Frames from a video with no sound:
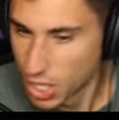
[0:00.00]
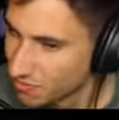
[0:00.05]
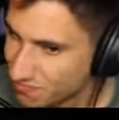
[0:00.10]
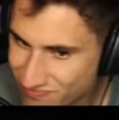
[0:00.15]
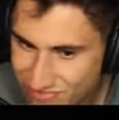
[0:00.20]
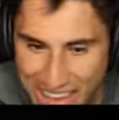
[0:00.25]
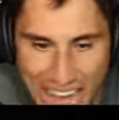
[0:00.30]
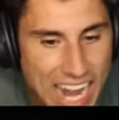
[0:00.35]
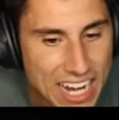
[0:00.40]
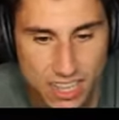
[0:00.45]

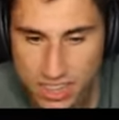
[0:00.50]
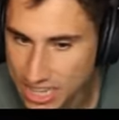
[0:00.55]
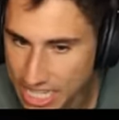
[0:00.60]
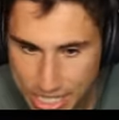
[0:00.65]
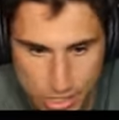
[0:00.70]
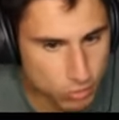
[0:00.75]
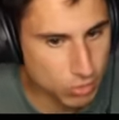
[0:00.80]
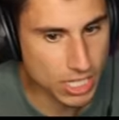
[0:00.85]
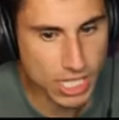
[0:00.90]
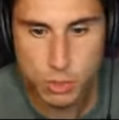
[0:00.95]
Not
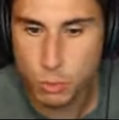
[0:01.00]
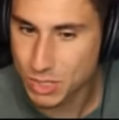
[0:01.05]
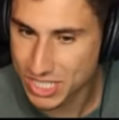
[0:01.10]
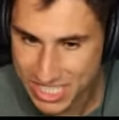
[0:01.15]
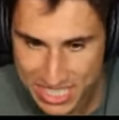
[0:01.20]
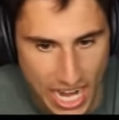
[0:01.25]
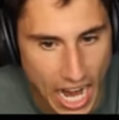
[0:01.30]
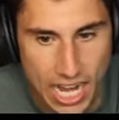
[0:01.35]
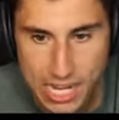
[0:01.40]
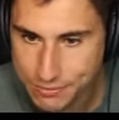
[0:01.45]
literally
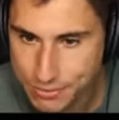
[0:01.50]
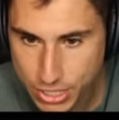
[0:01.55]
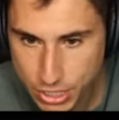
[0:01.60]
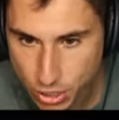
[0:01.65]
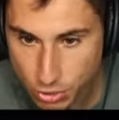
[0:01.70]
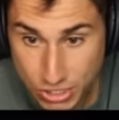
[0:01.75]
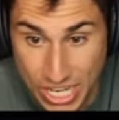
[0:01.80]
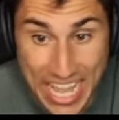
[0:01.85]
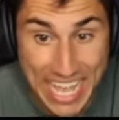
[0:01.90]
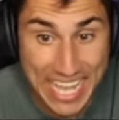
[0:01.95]
was not even
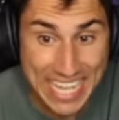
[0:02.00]
close.